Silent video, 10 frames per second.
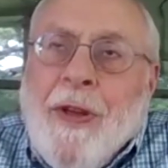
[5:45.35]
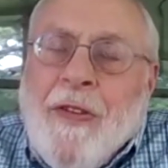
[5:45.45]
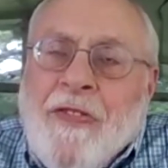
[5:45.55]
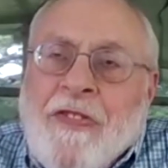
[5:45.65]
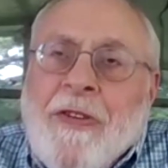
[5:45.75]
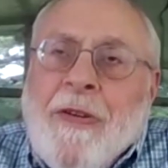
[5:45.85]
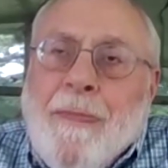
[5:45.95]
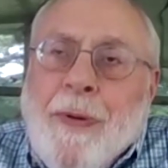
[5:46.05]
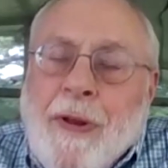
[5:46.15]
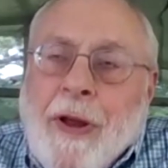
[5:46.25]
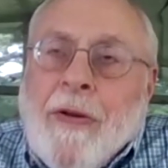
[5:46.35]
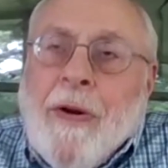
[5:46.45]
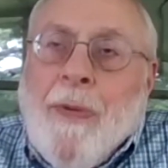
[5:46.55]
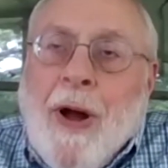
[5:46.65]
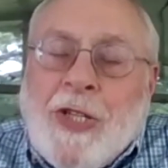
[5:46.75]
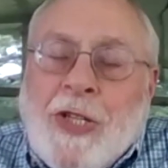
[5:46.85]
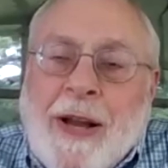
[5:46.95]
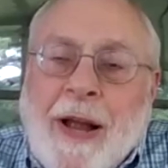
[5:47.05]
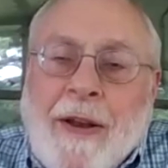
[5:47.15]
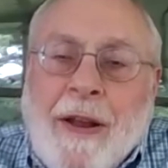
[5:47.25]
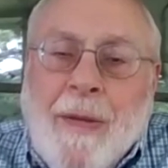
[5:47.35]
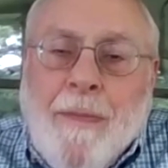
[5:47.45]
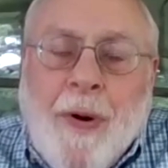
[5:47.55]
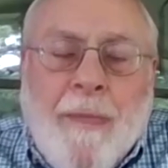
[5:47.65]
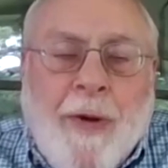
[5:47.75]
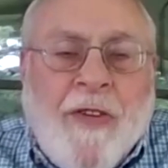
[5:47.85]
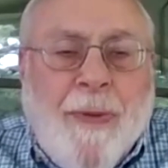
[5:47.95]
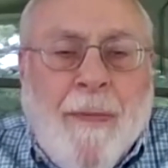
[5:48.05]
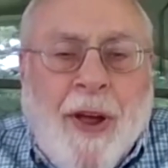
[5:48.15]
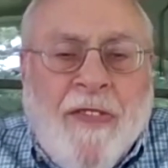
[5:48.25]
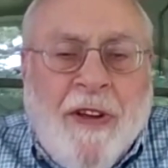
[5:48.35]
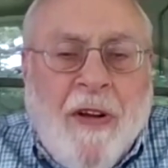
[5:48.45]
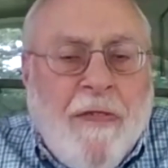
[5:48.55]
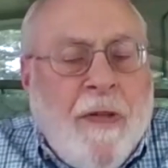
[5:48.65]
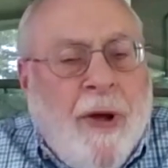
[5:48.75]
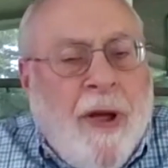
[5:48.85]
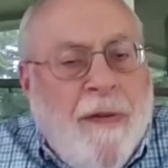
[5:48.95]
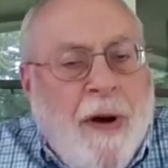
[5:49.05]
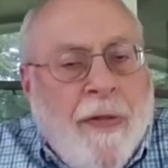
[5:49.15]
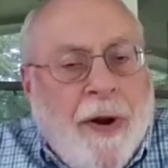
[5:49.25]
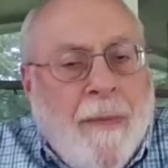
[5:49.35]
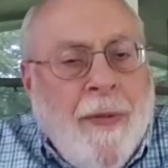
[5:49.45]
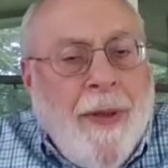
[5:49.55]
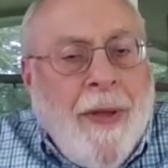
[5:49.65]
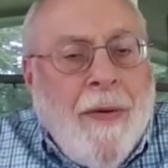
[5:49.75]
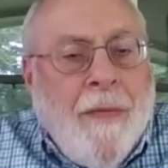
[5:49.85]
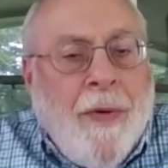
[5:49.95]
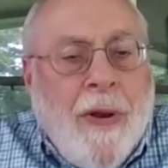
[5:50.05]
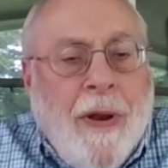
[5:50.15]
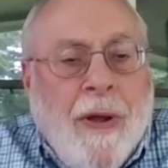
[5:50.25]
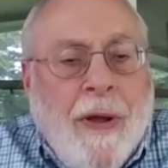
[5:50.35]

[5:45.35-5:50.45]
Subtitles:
this particular project I did pretty much by myself and my father. When